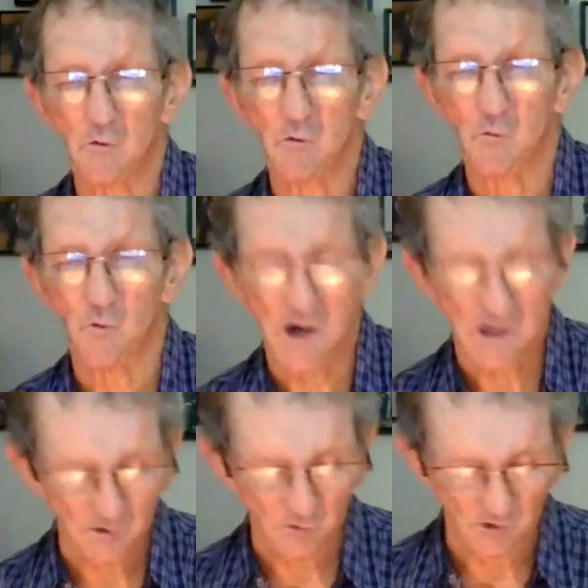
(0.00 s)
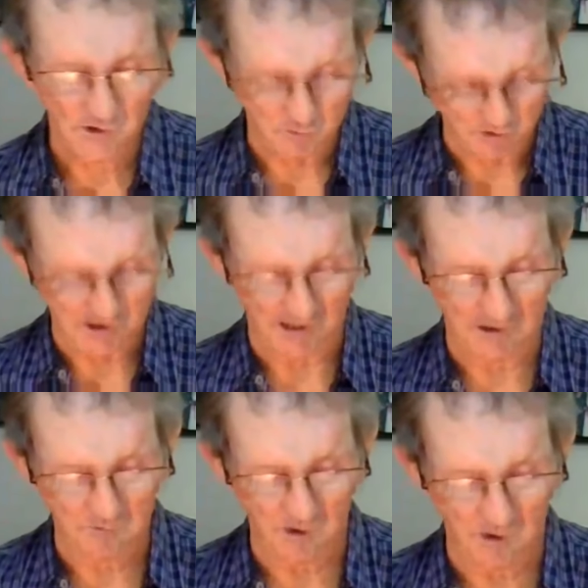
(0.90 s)
while all this was
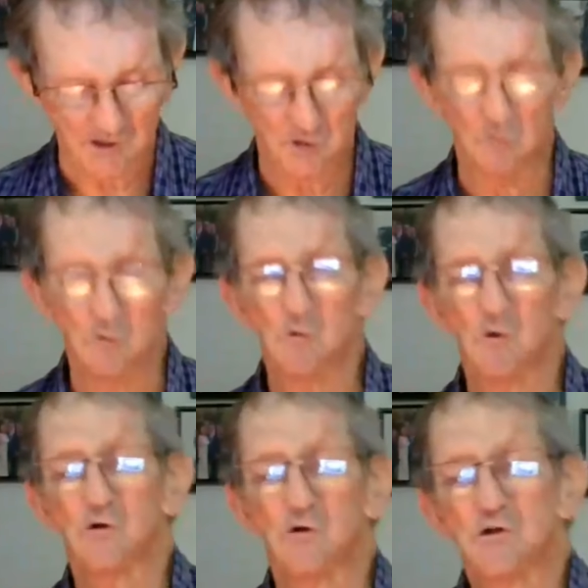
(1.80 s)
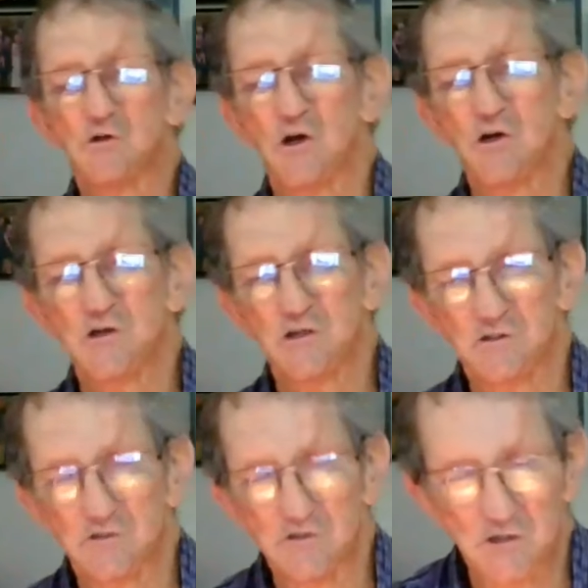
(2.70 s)
taking place and we were returning
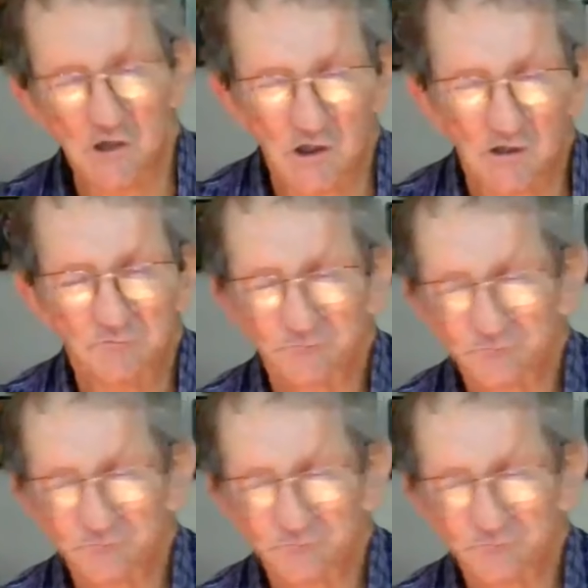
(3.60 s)
to Rhodesia,